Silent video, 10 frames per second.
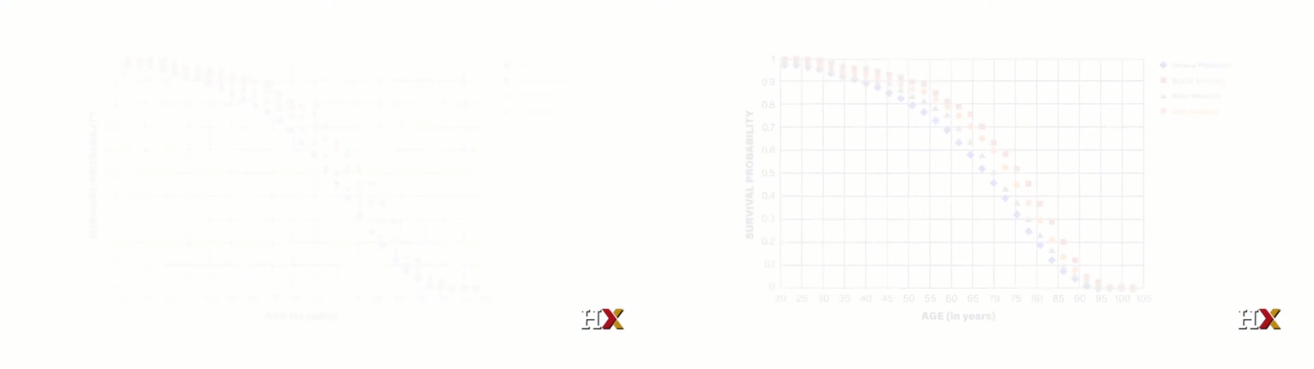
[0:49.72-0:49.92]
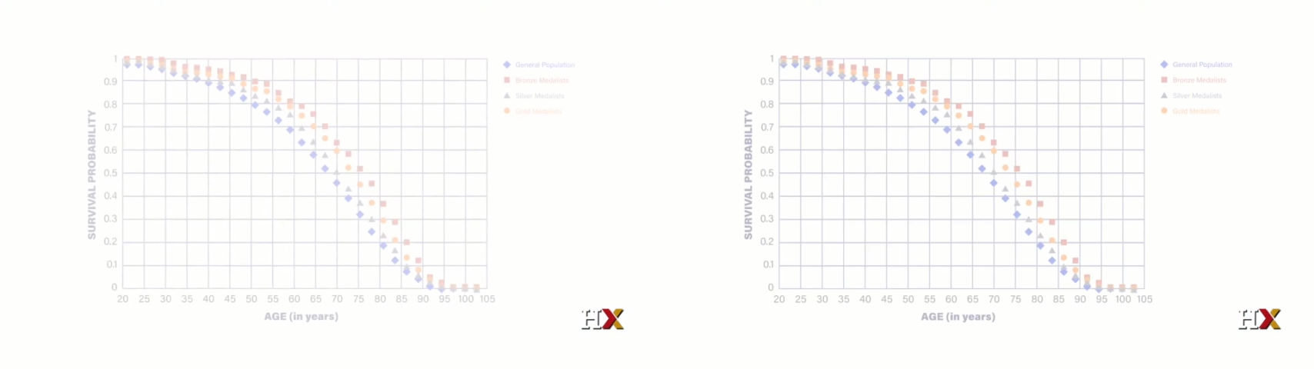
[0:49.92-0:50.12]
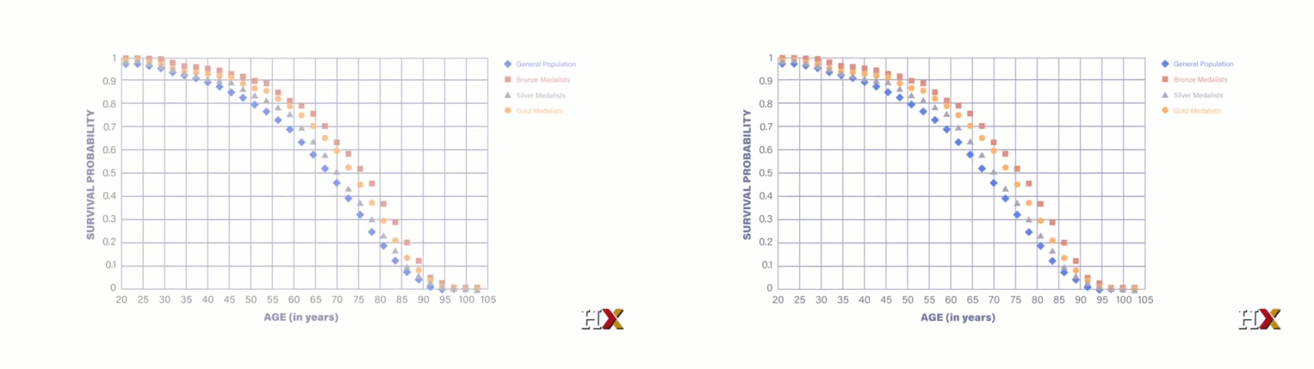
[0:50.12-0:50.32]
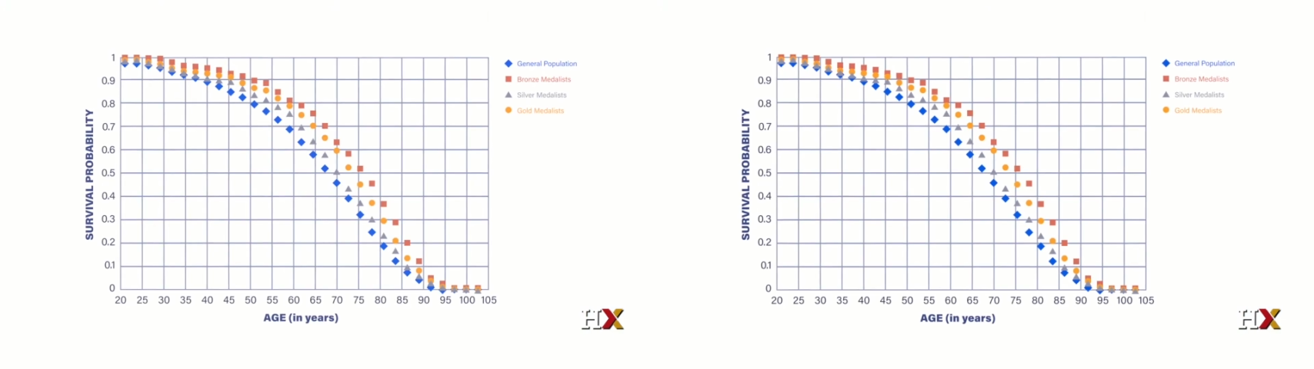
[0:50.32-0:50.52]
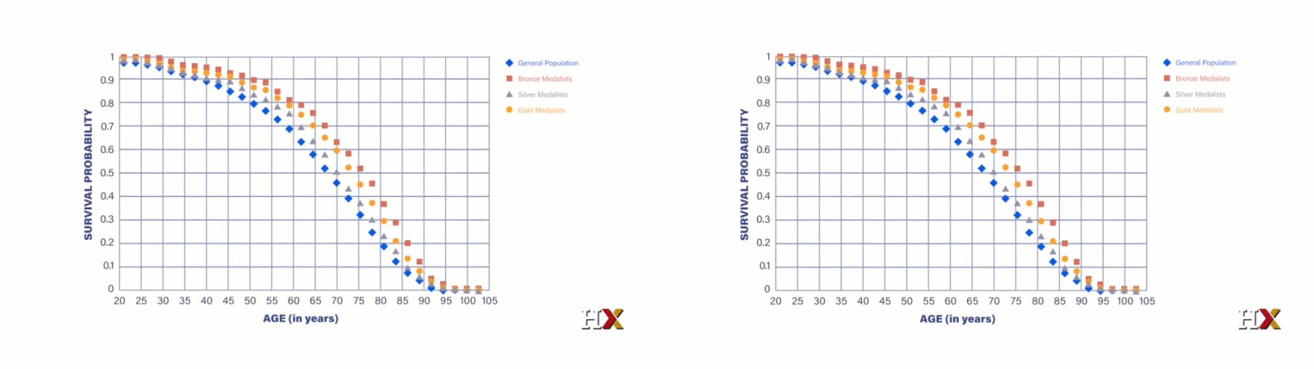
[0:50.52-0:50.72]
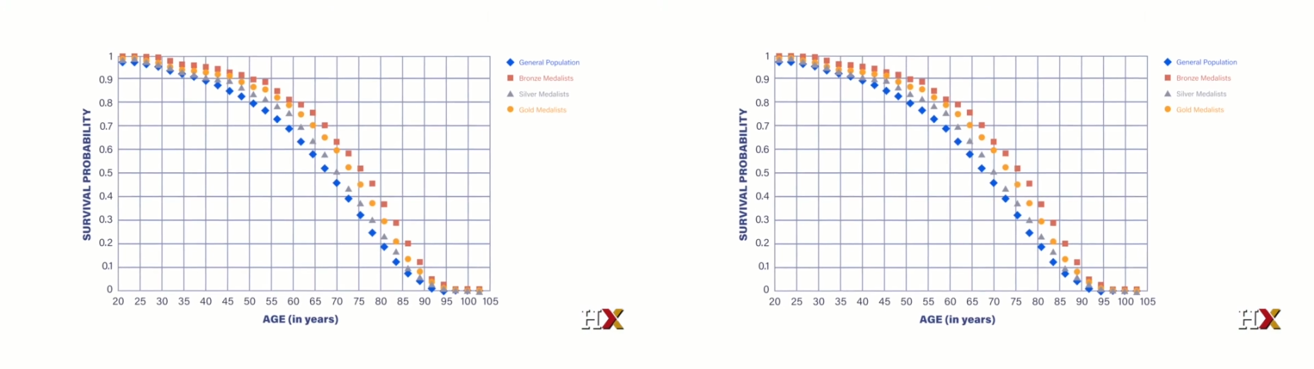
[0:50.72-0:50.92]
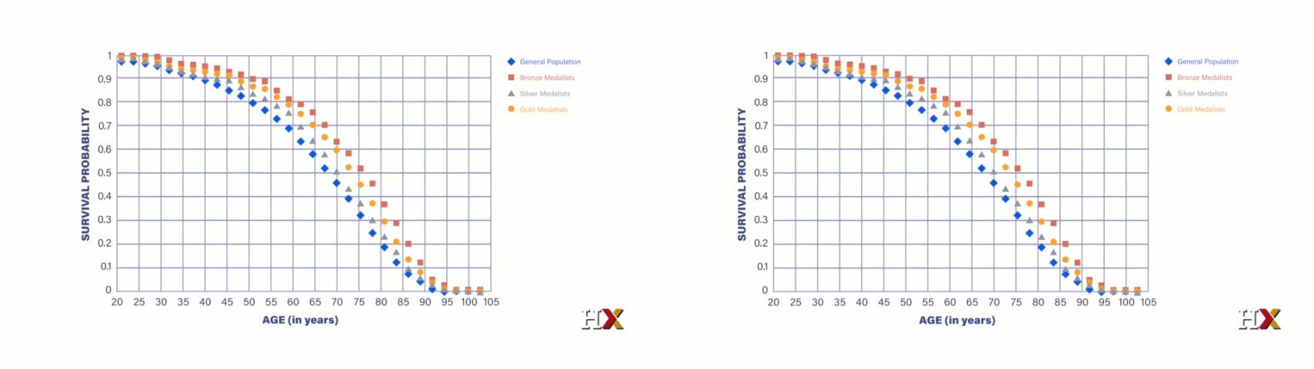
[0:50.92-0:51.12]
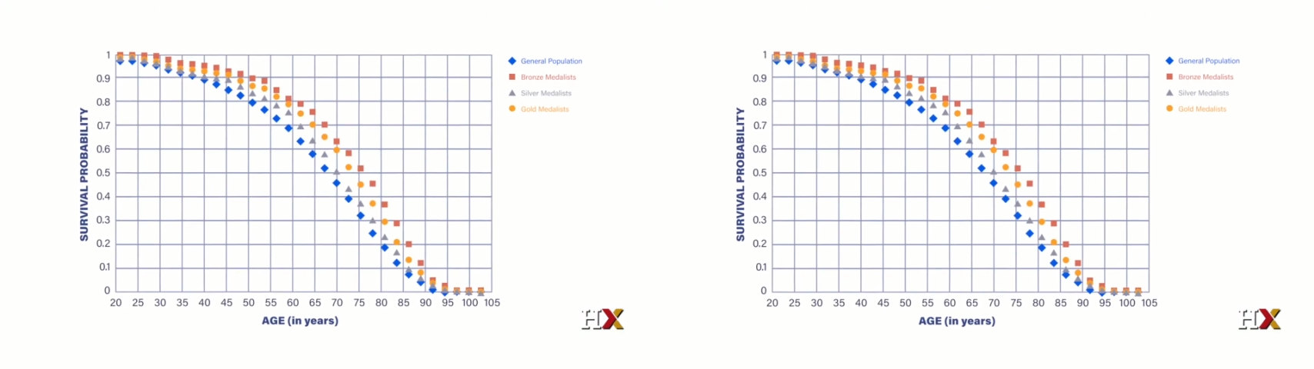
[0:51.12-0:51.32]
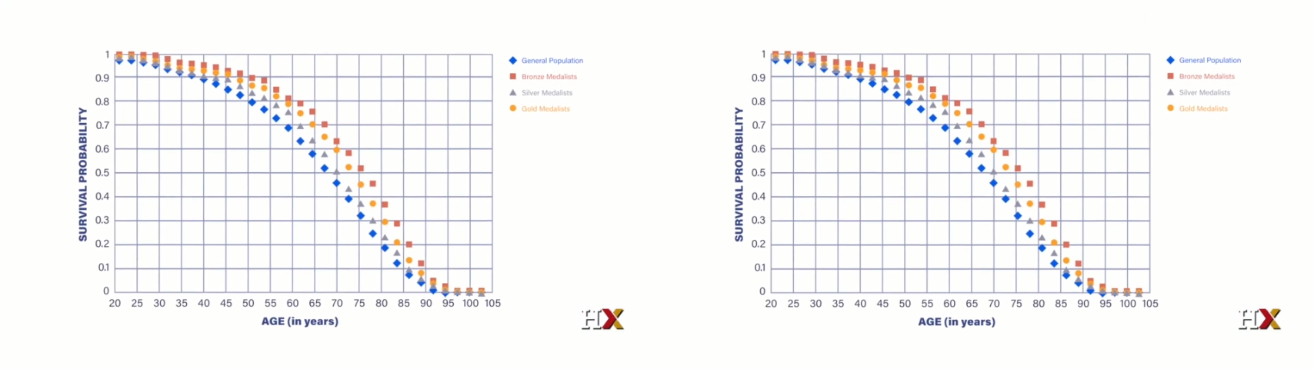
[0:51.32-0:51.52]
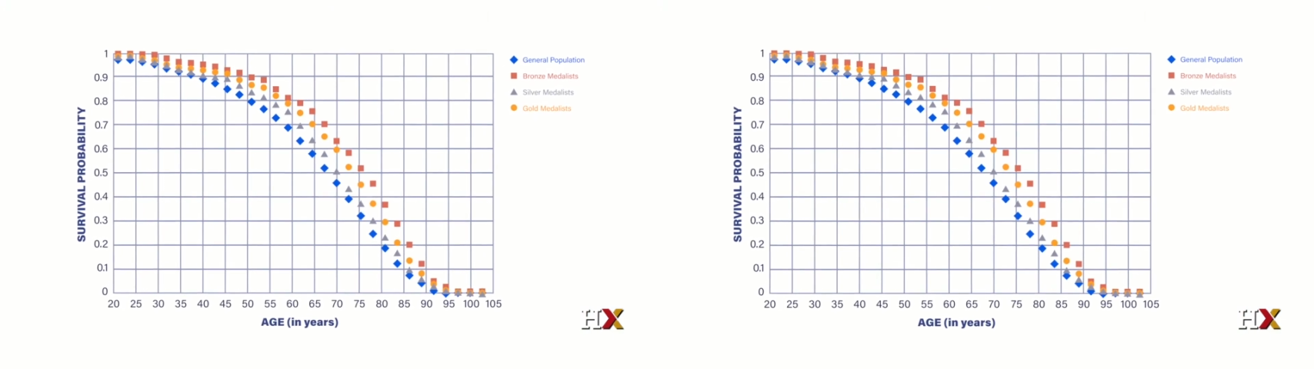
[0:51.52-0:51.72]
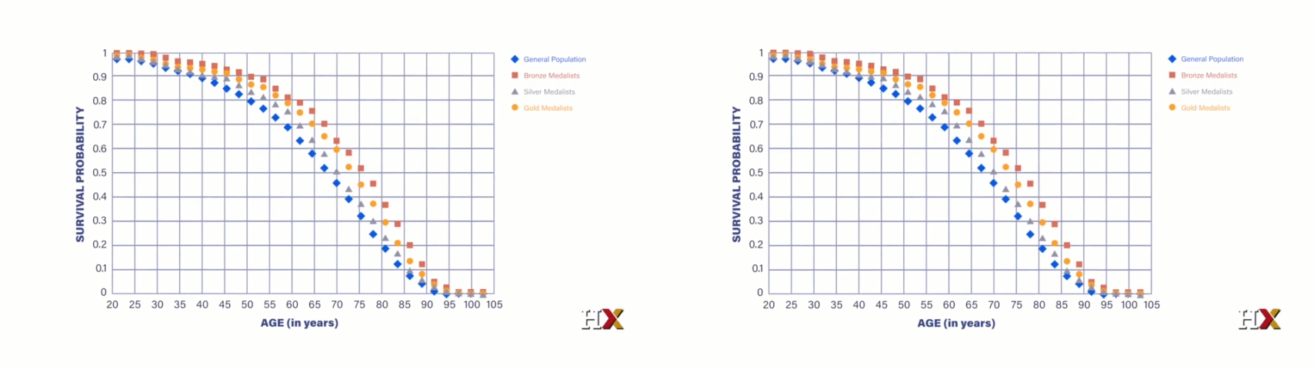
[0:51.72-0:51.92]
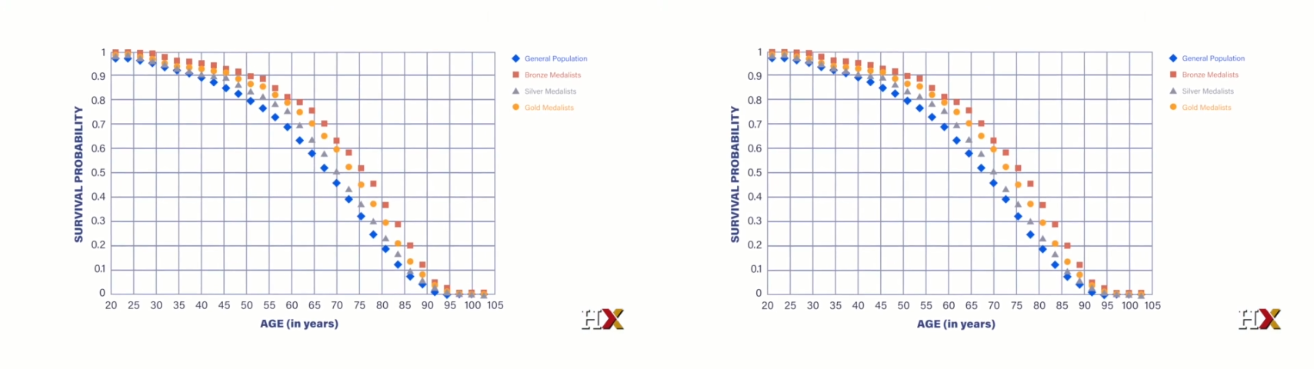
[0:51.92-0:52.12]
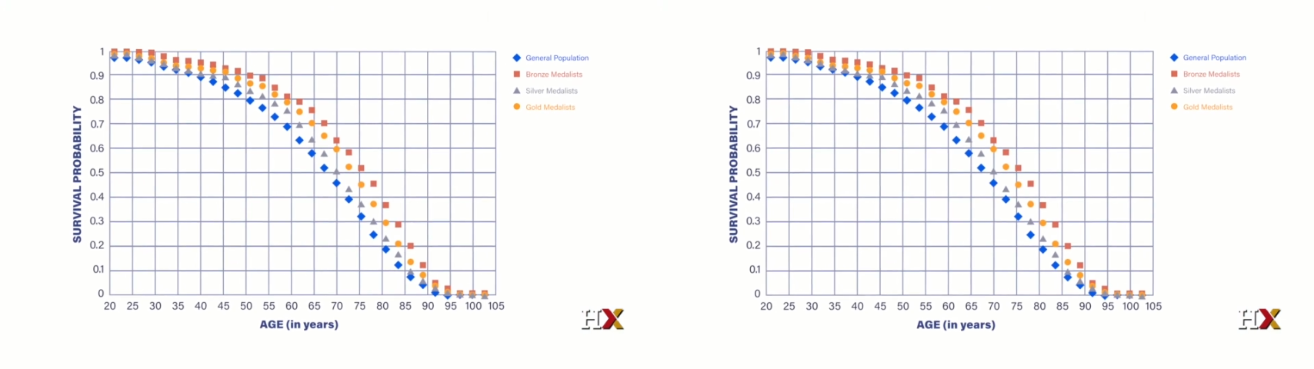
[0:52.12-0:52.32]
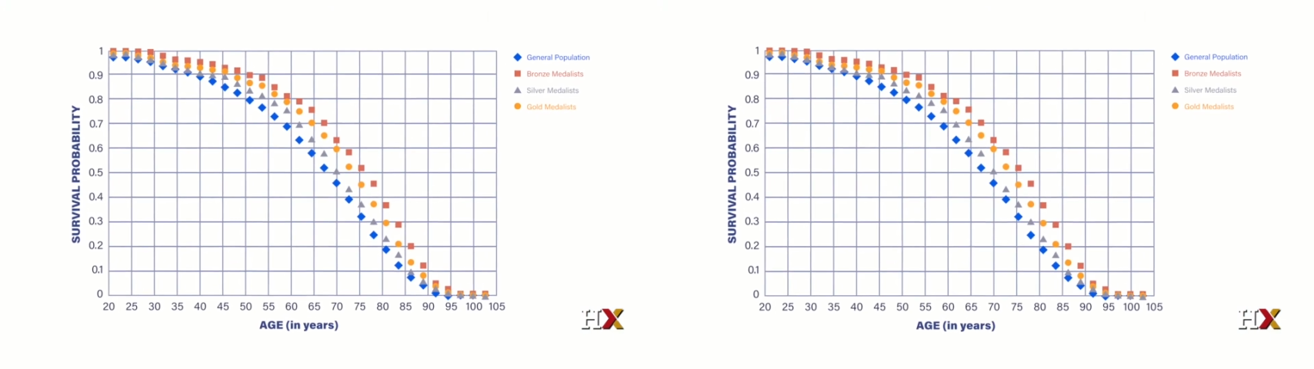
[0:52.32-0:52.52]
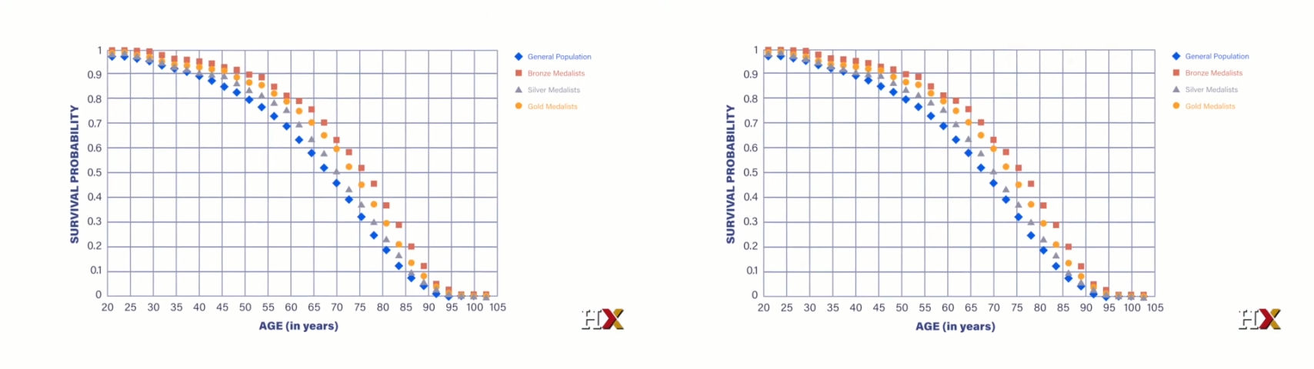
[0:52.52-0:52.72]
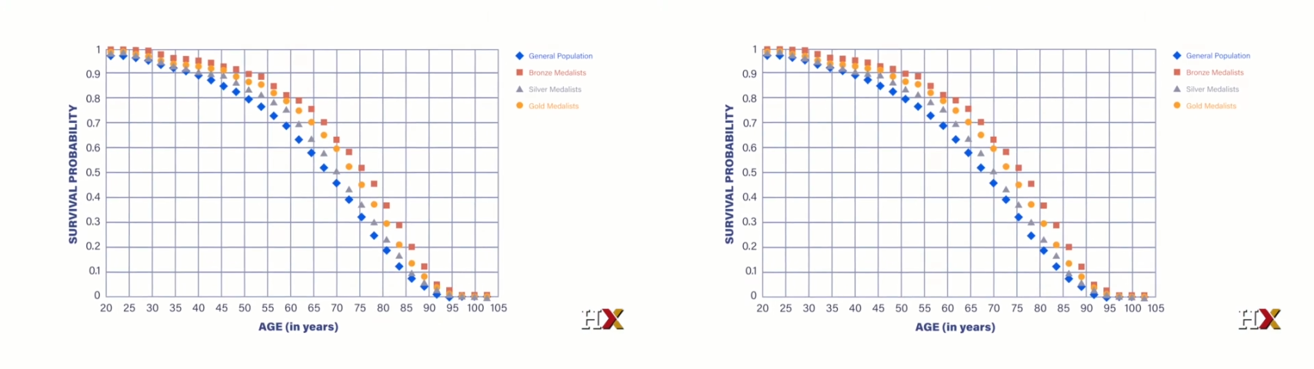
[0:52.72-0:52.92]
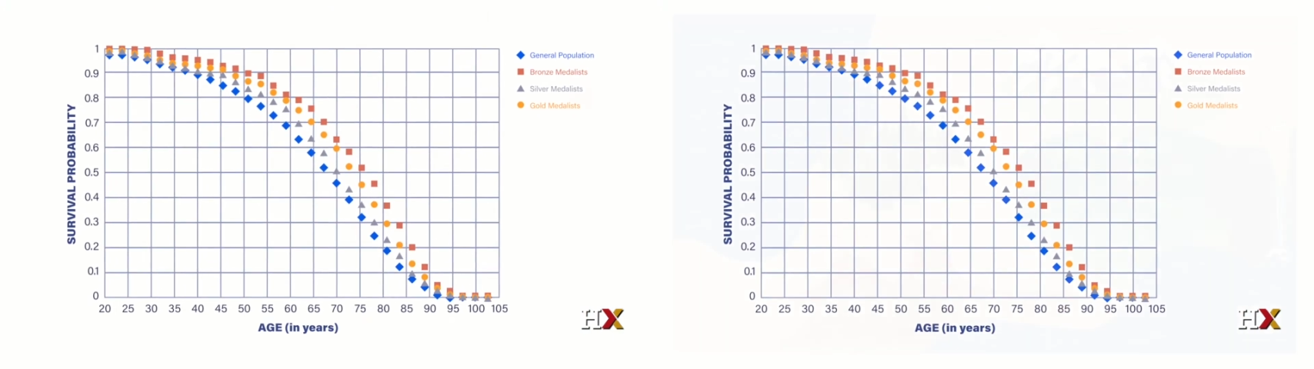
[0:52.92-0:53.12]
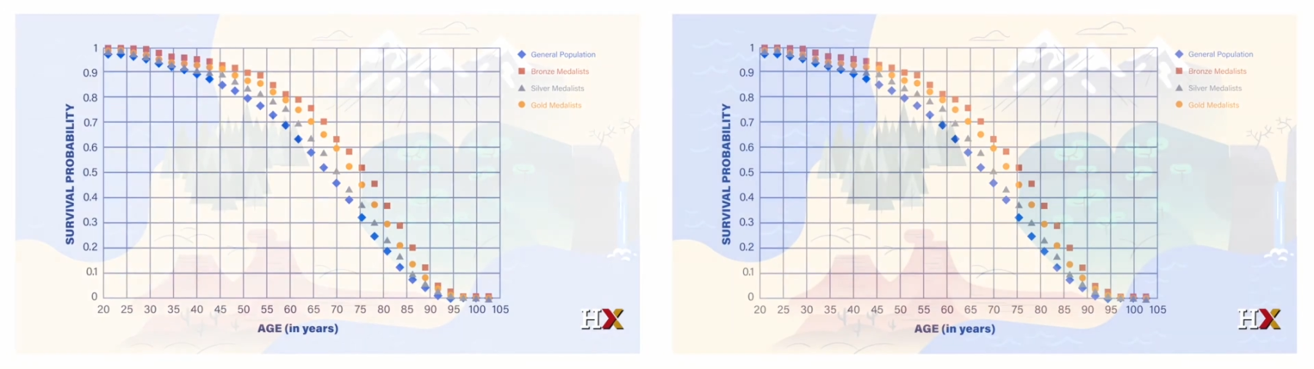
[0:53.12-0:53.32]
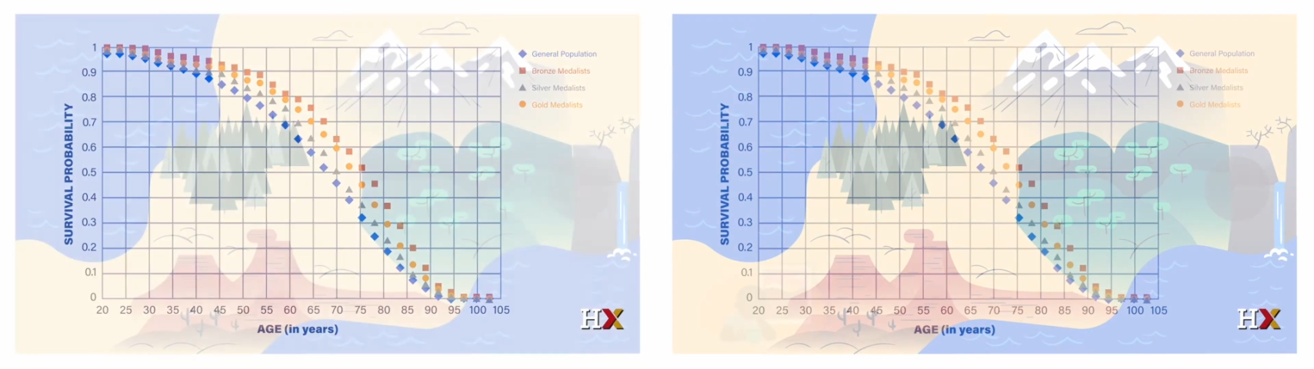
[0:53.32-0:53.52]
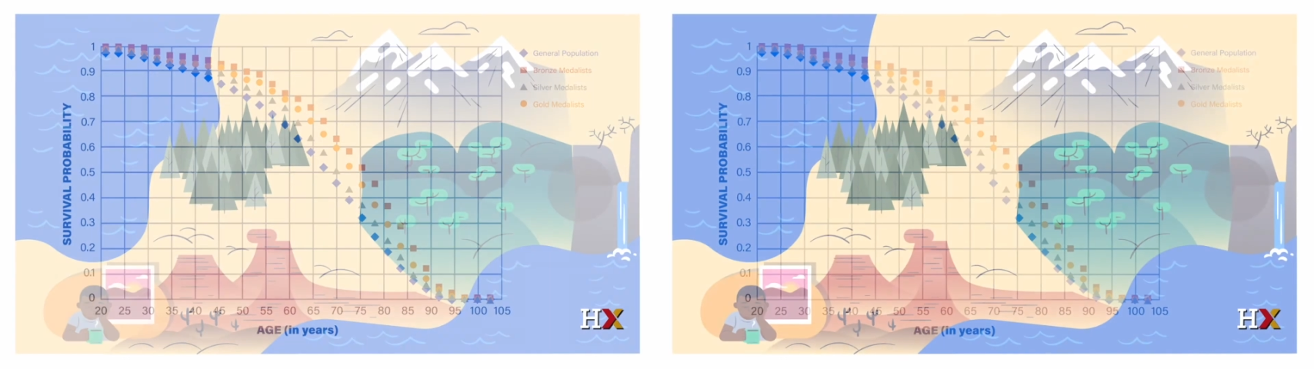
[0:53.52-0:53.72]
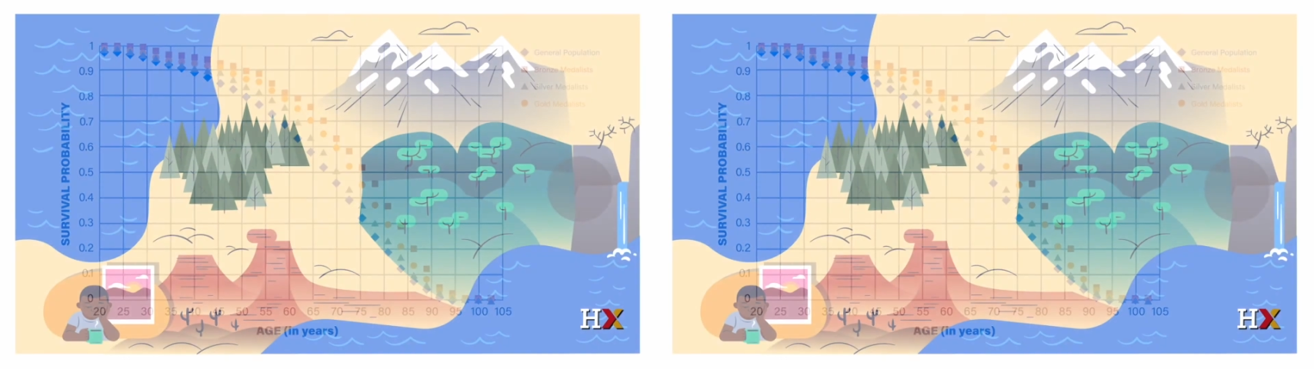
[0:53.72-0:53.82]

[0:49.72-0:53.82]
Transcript: [unreadable: no face in view]